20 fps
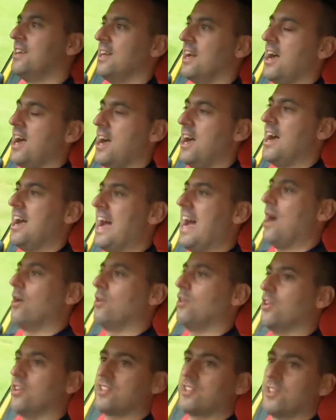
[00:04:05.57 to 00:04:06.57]

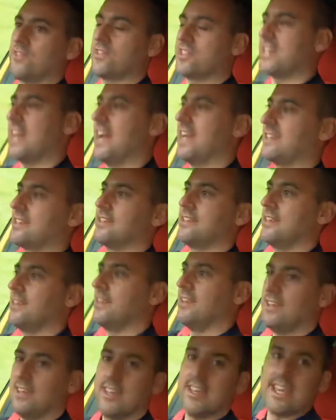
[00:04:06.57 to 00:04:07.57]
outlets have said
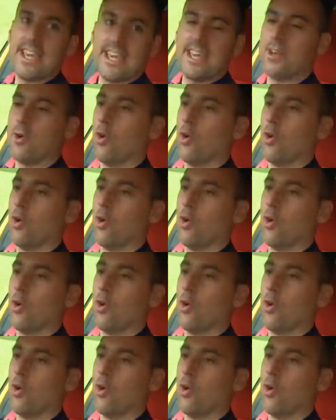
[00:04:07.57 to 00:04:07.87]
it